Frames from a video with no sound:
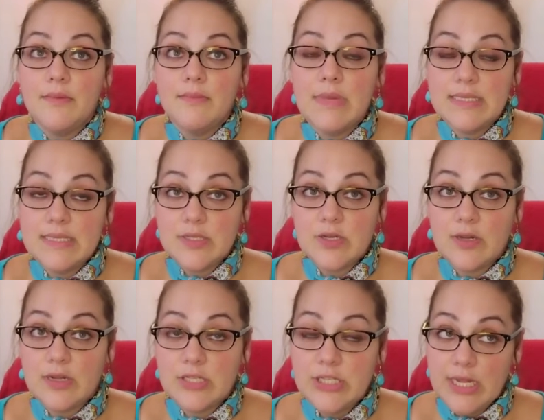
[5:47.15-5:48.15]
My
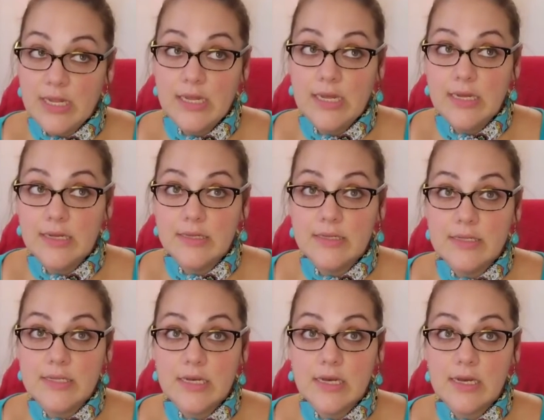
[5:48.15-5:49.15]
sister-in-law Shelly
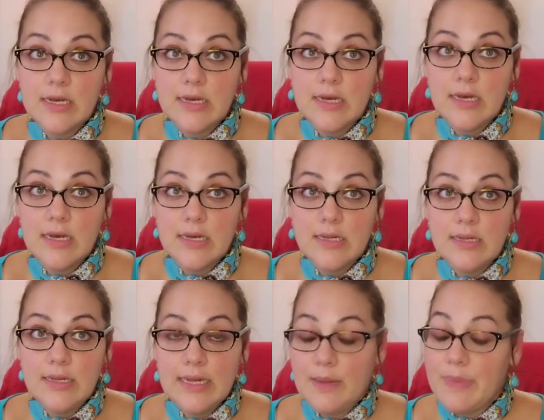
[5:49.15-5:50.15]
took
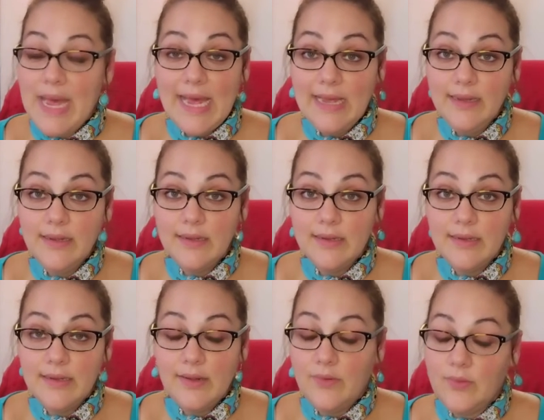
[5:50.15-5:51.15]
like a bag.
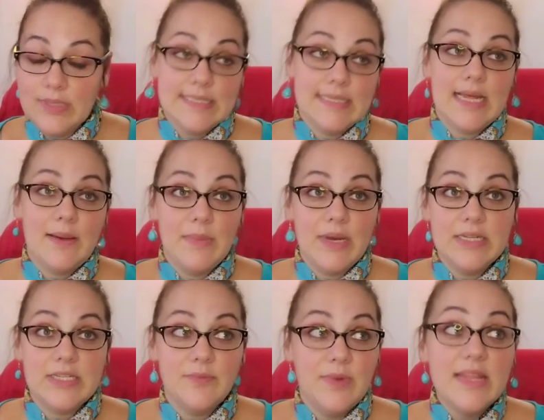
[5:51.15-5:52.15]
It wasn't that
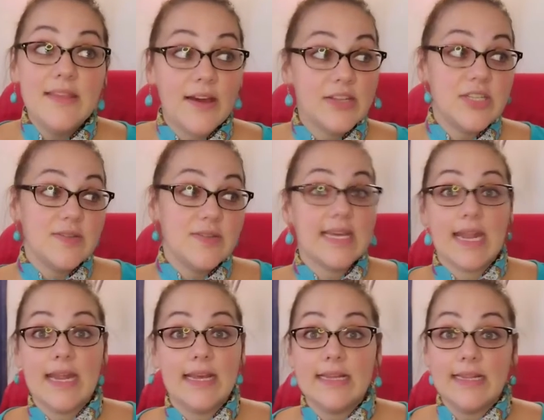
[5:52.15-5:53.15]
much. We thought she was
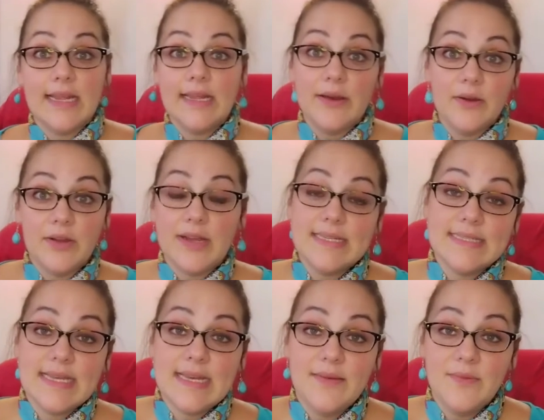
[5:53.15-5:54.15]
gonna like go
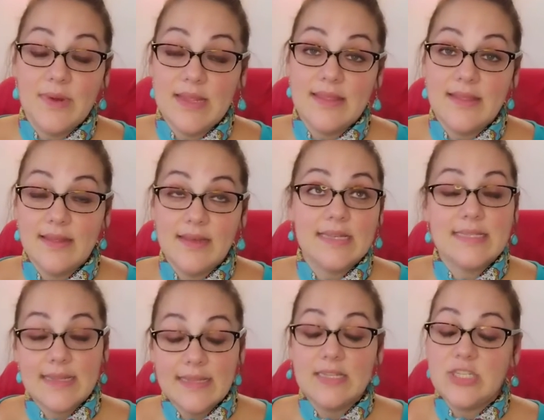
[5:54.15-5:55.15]
crazy because
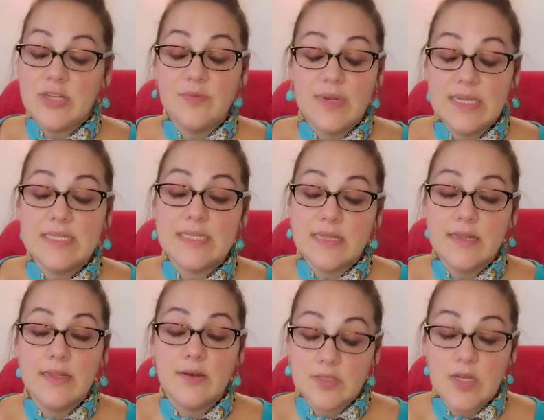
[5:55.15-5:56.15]
I think she reads
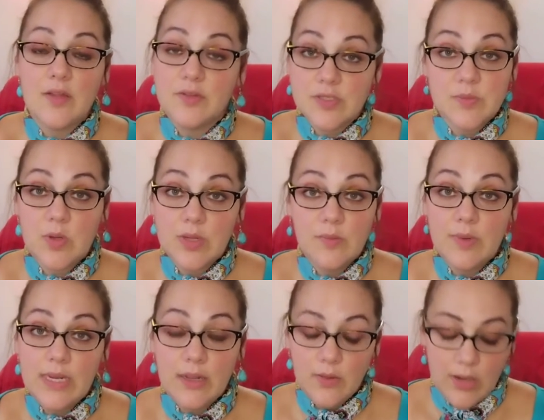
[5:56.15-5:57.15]
those authors more than
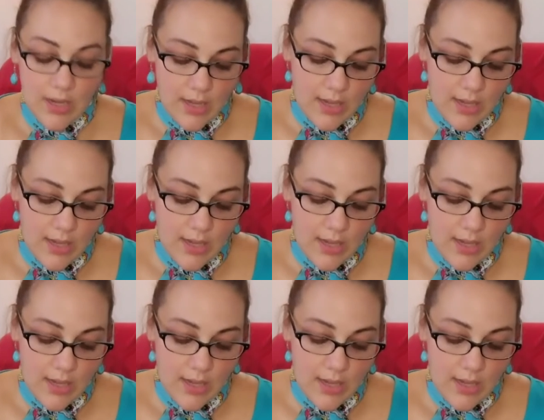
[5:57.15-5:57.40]
we do.